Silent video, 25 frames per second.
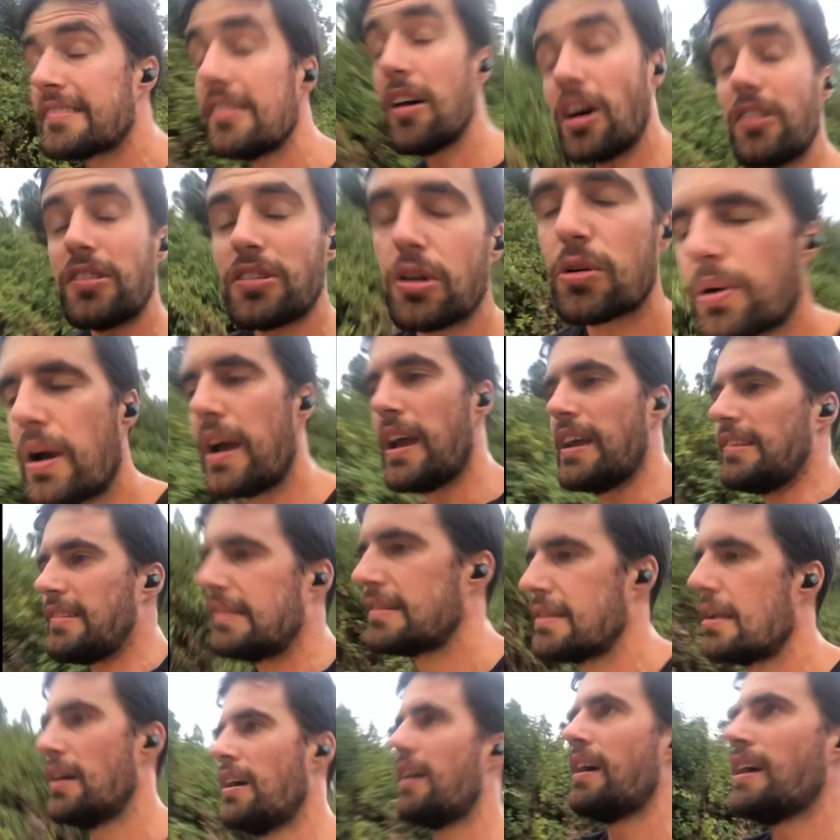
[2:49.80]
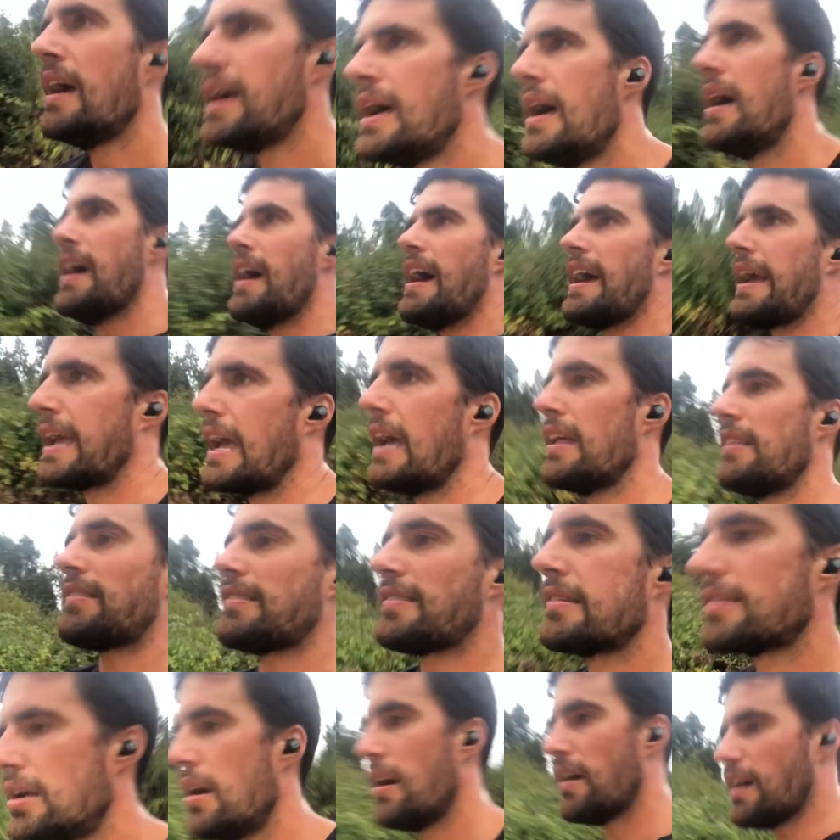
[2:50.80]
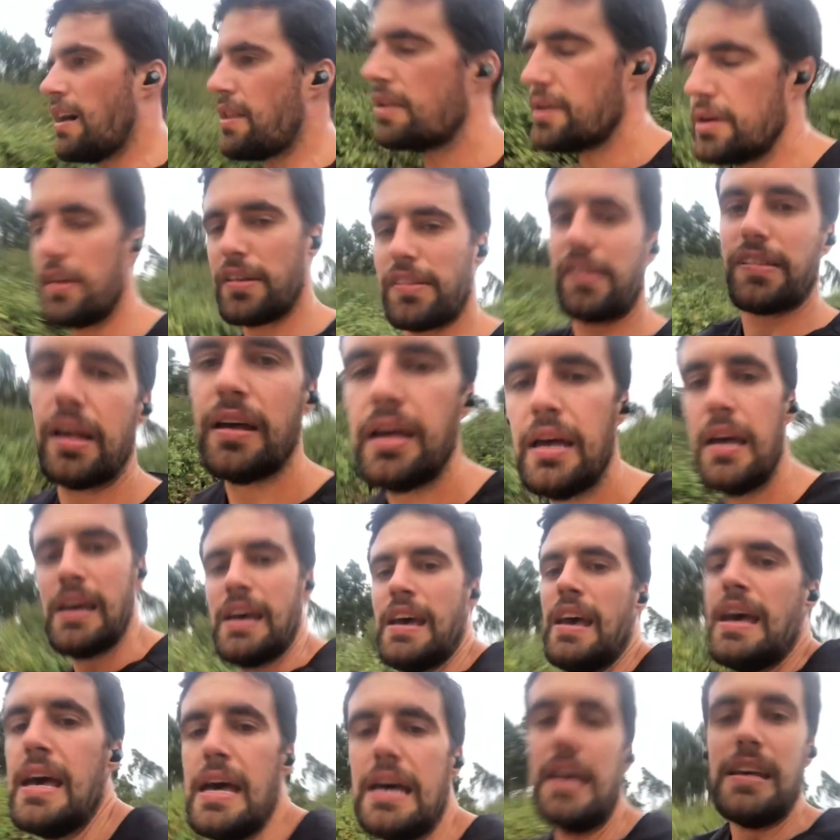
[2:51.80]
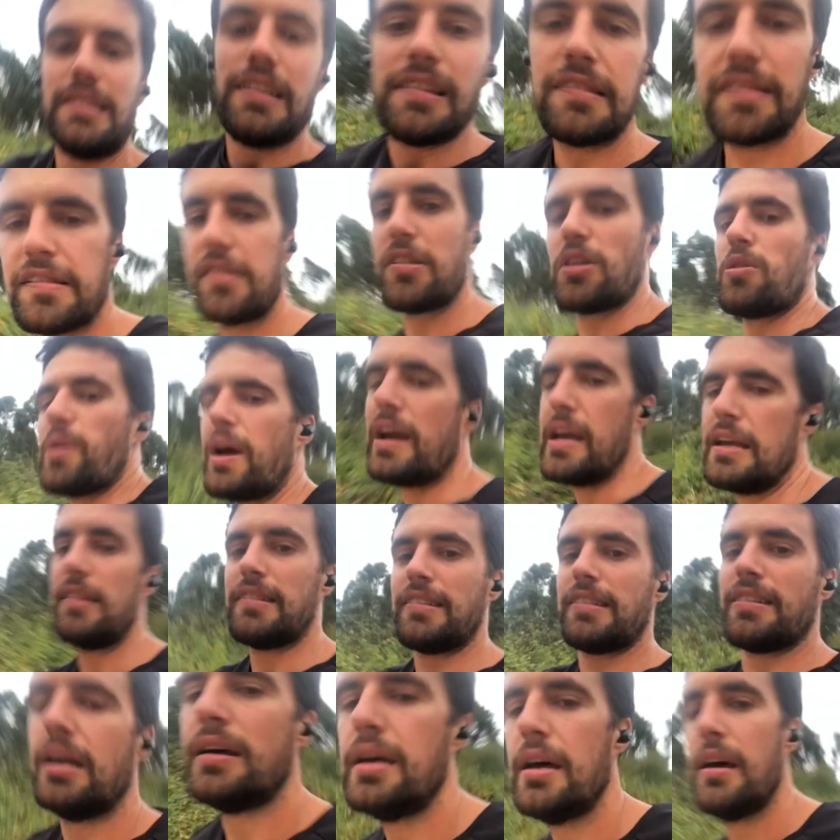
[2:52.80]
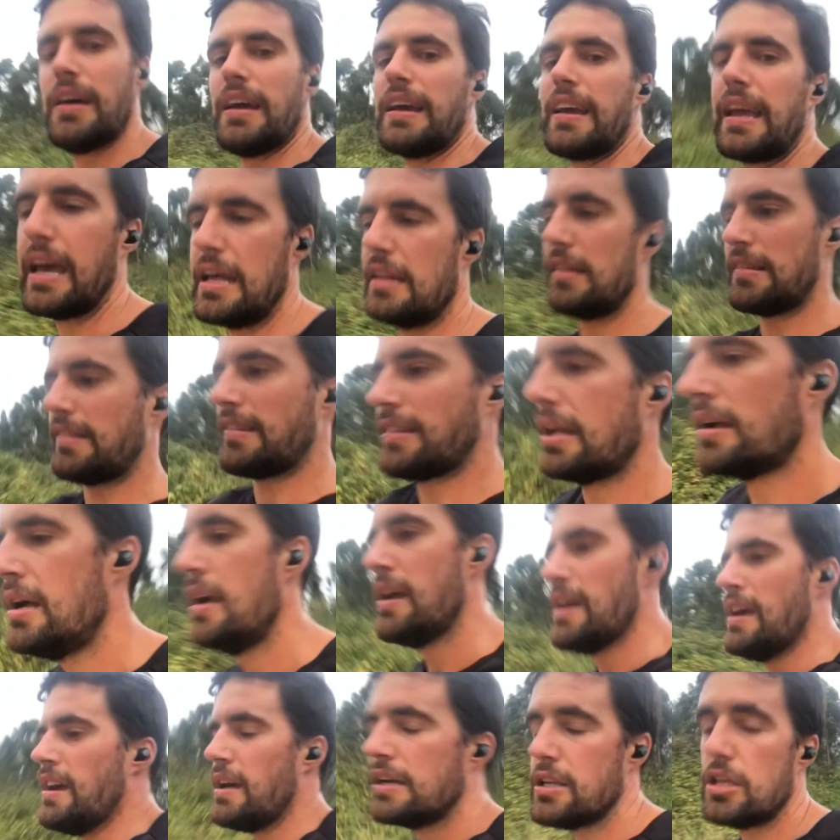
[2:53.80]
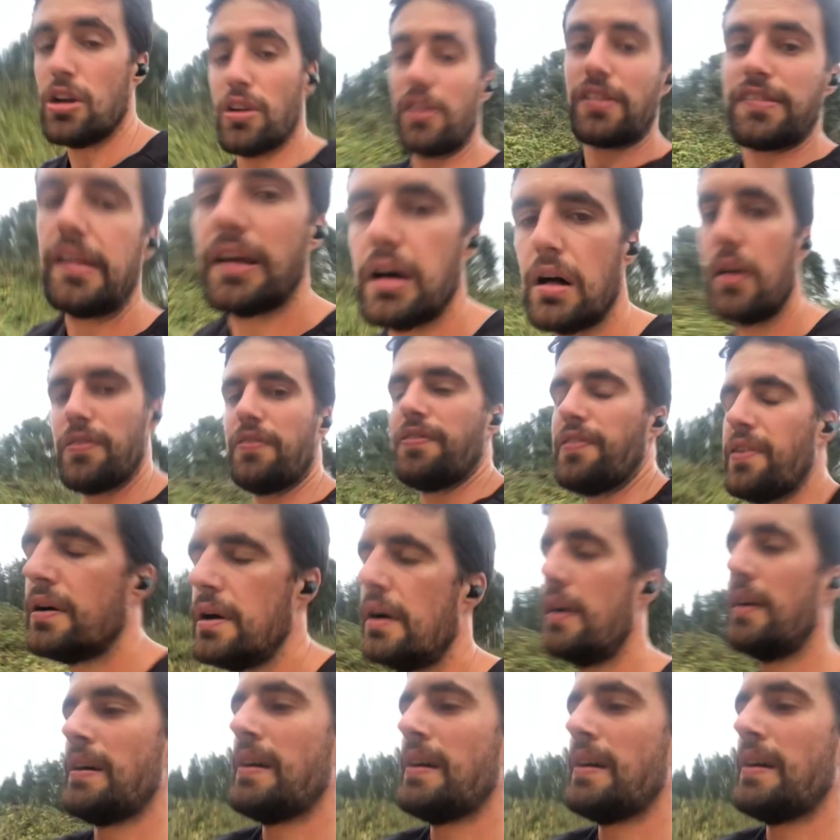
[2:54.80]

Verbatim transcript: is not a race against others this is a race against yourself